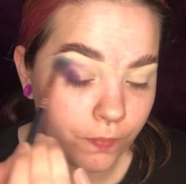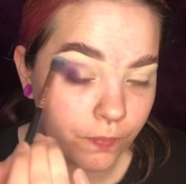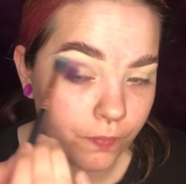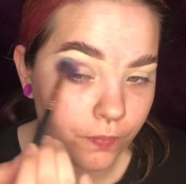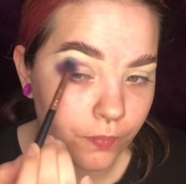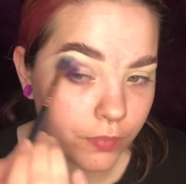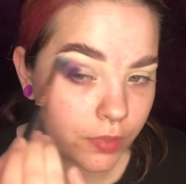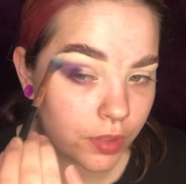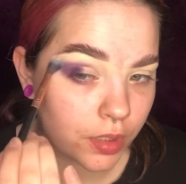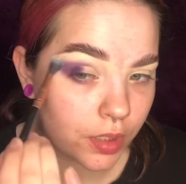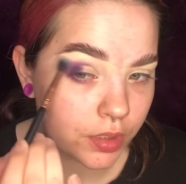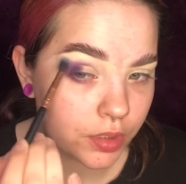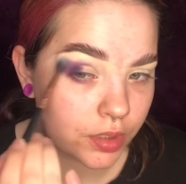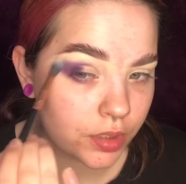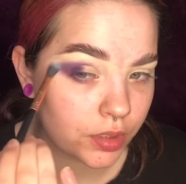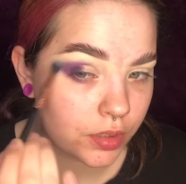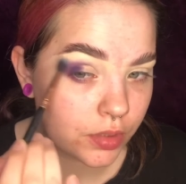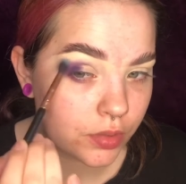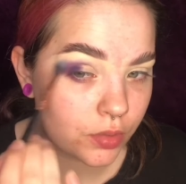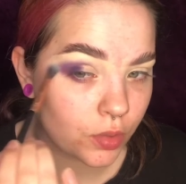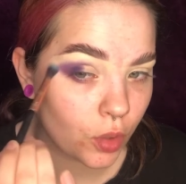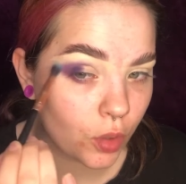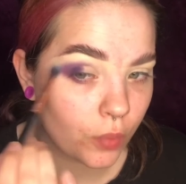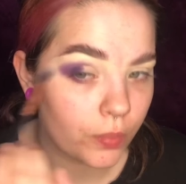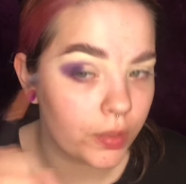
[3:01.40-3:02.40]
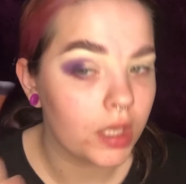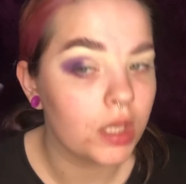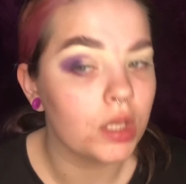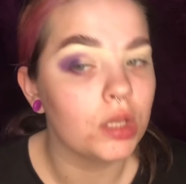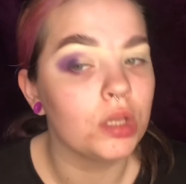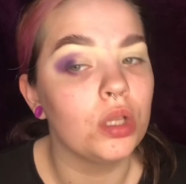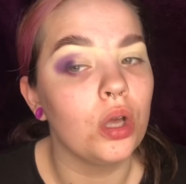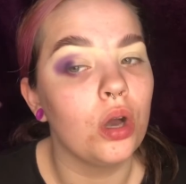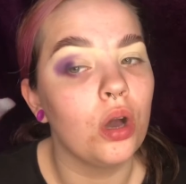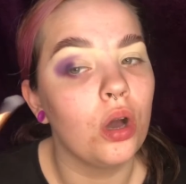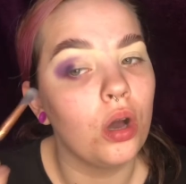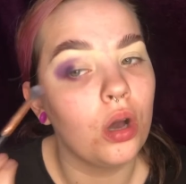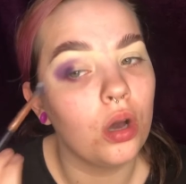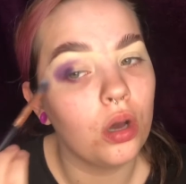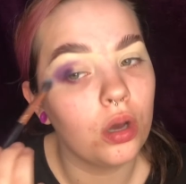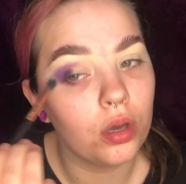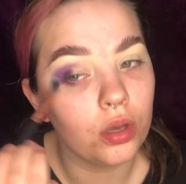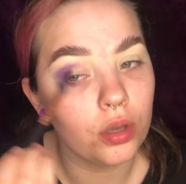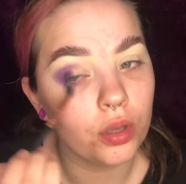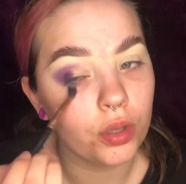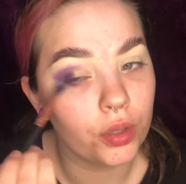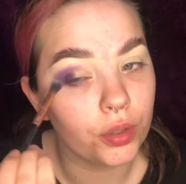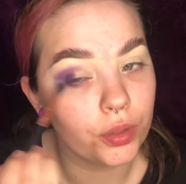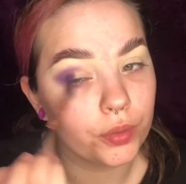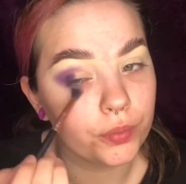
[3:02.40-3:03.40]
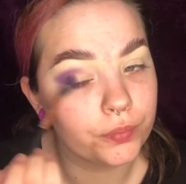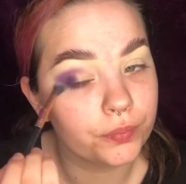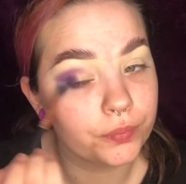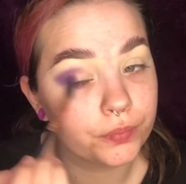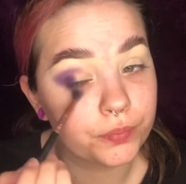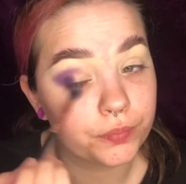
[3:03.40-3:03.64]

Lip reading: yeah, she's taught me a lot, and